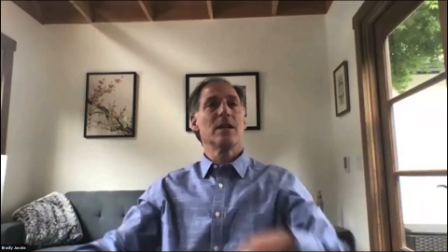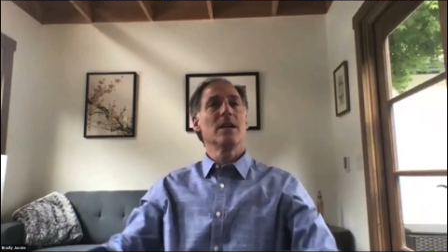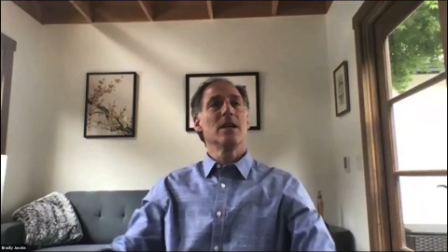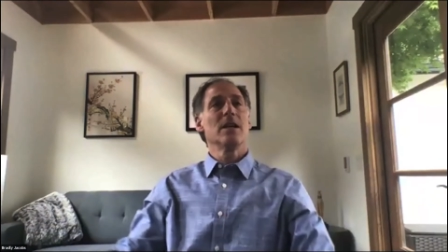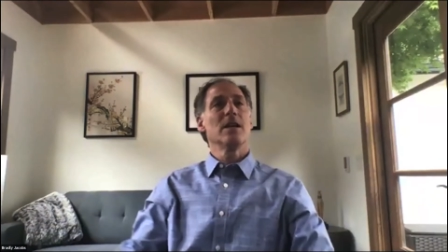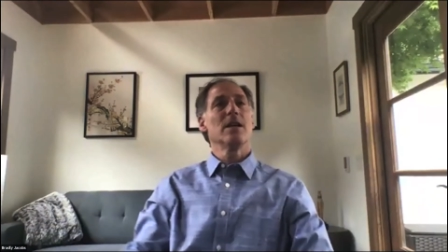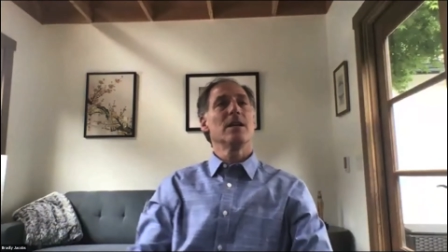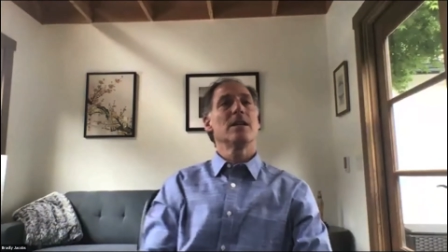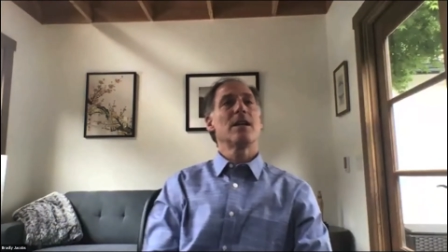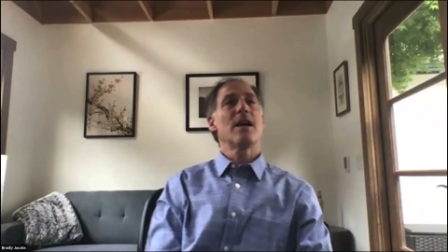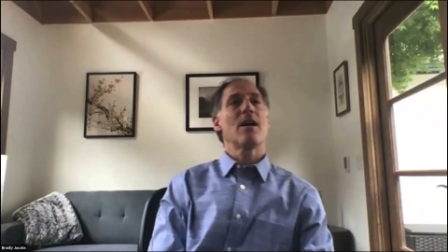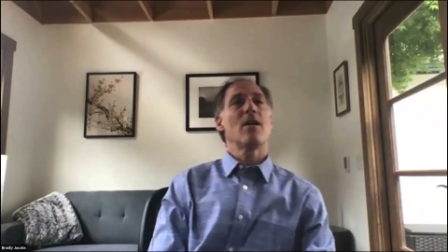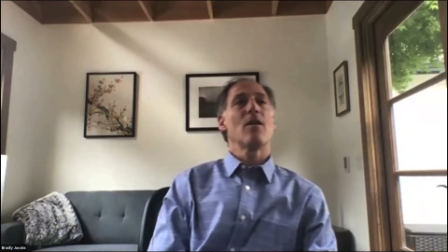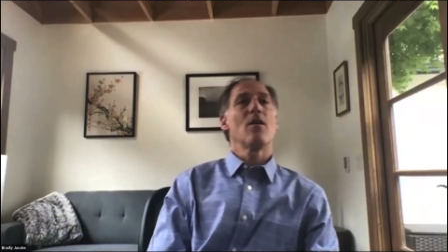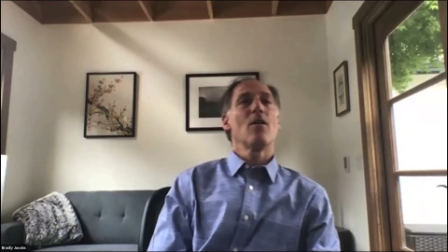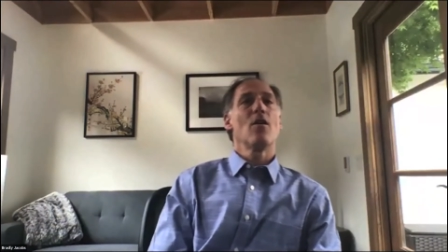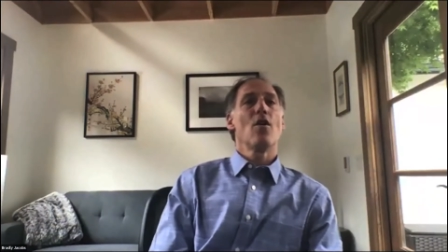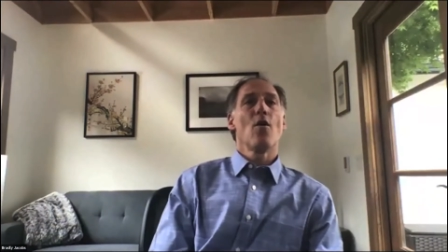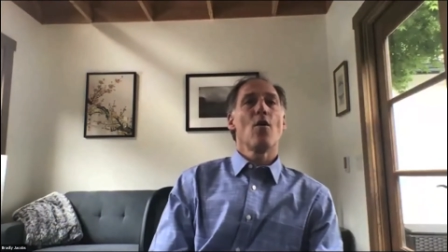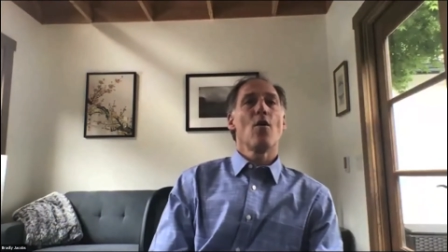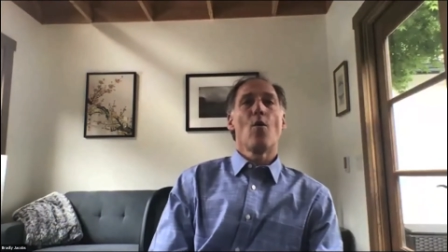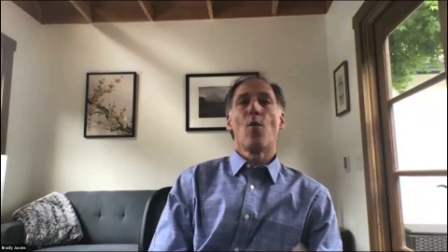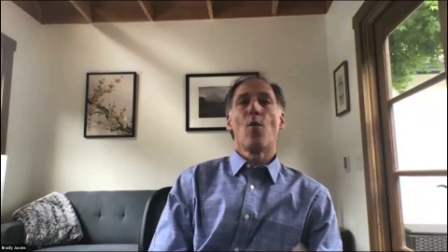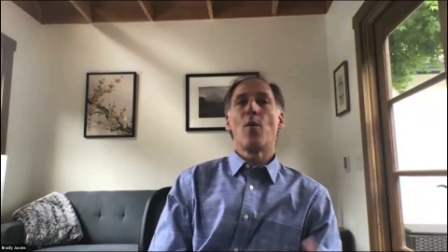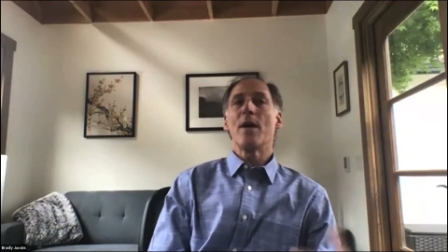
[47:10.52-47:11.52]
now
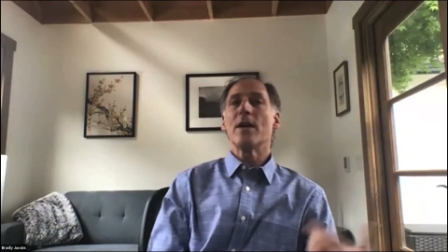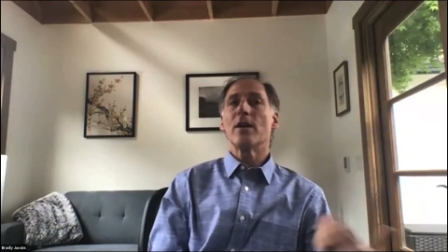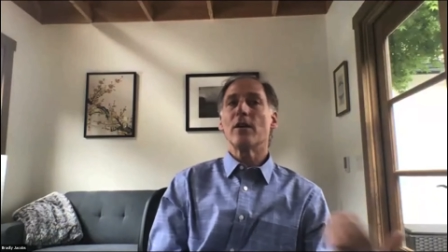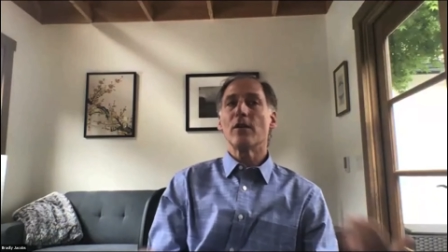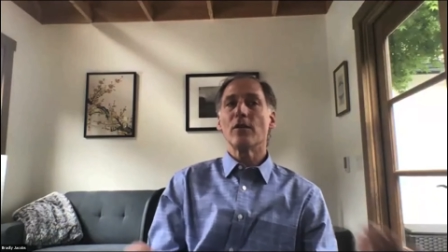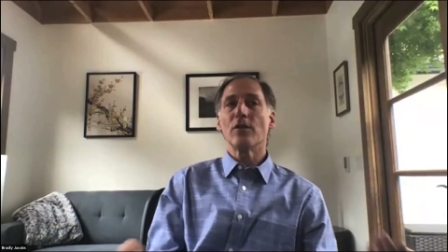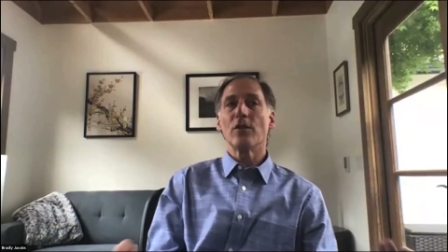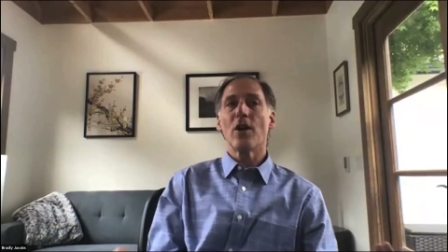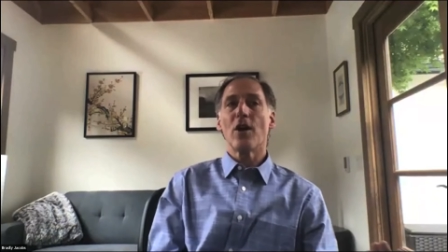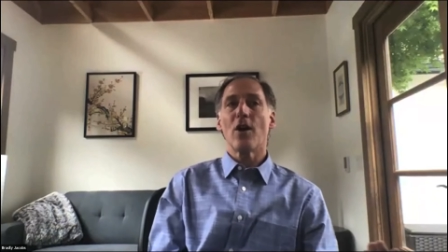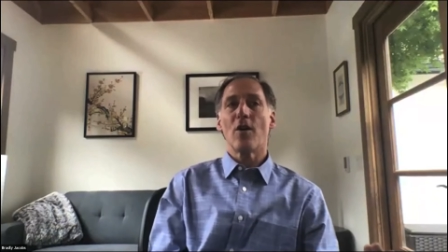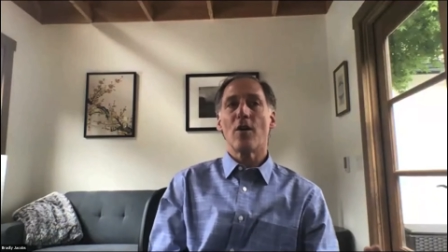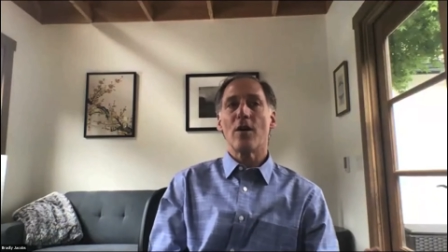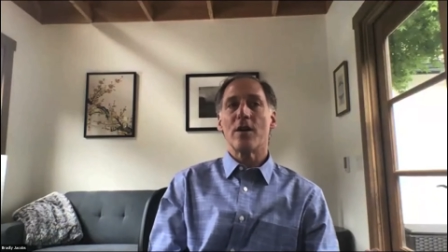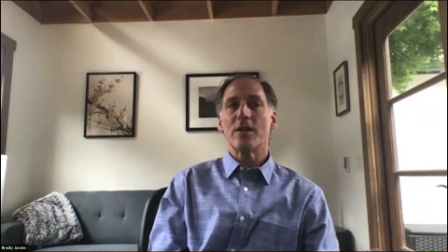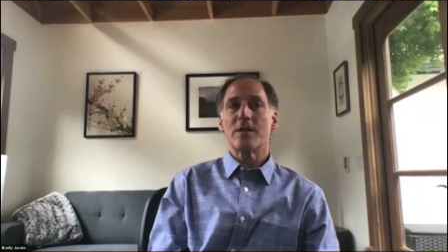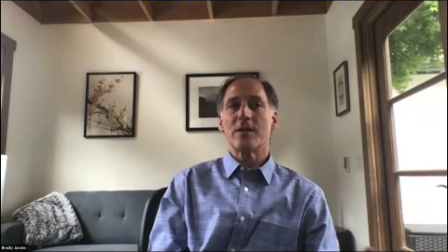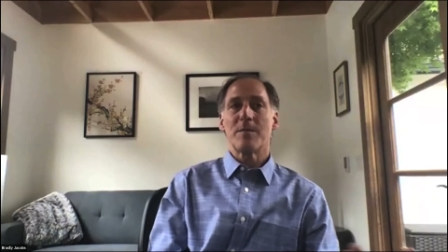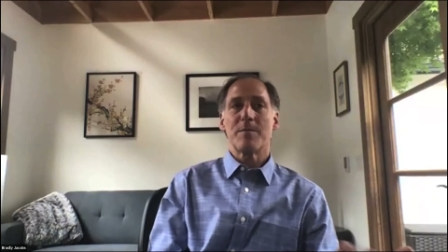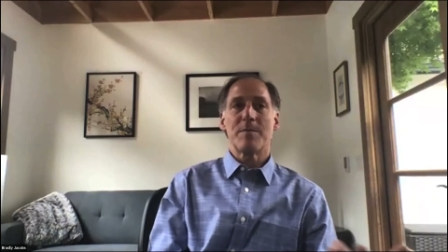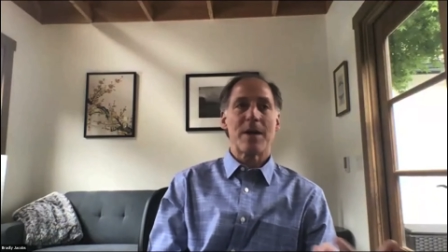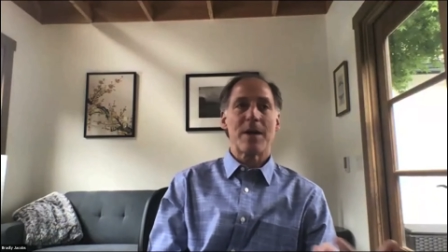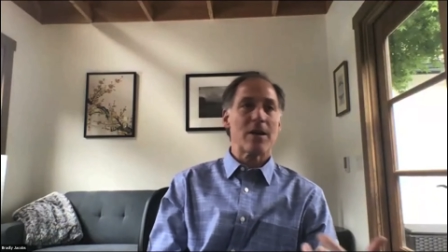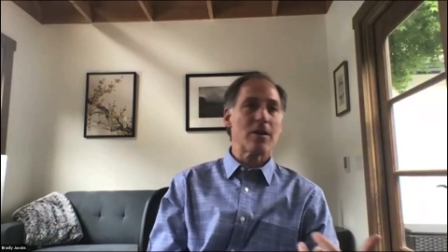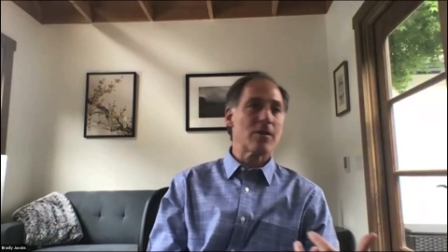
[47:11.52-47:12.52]
we don't know is
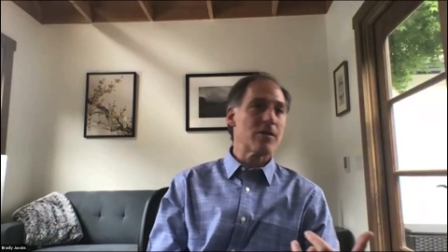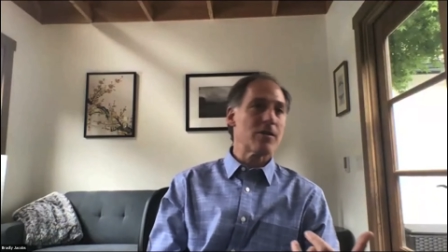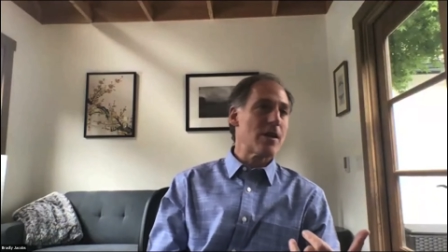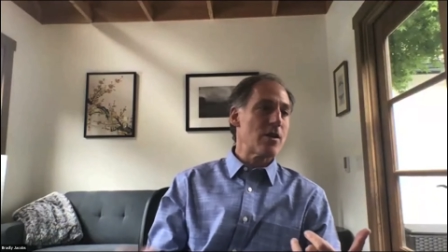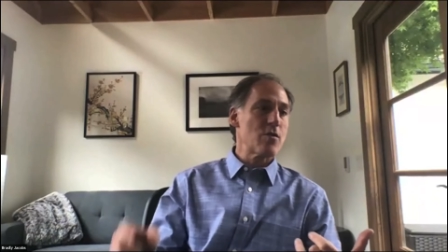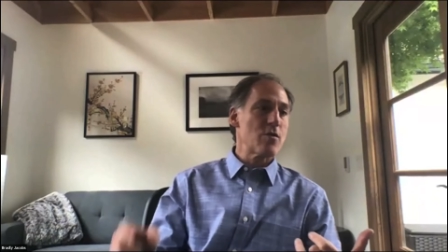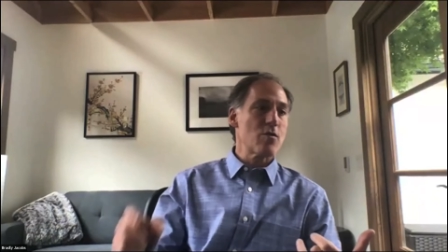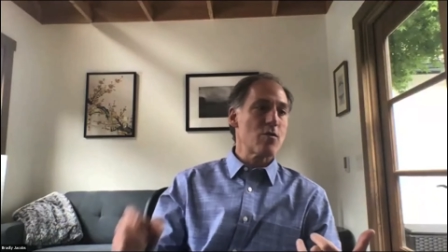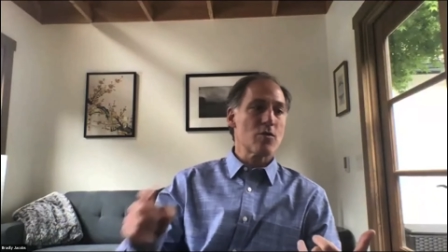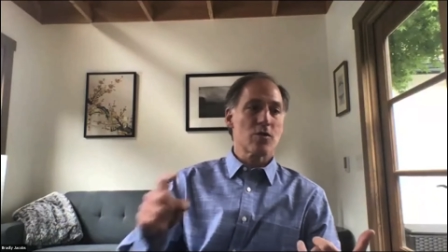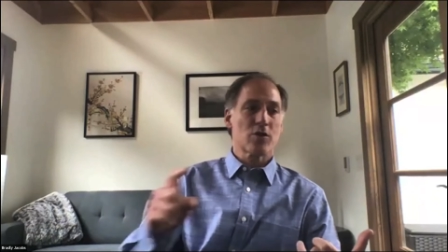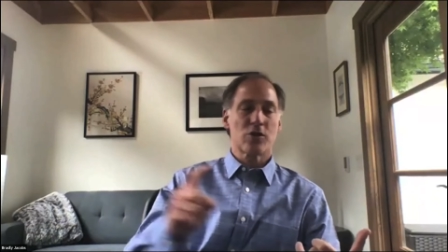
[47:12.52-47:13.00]
it better that you were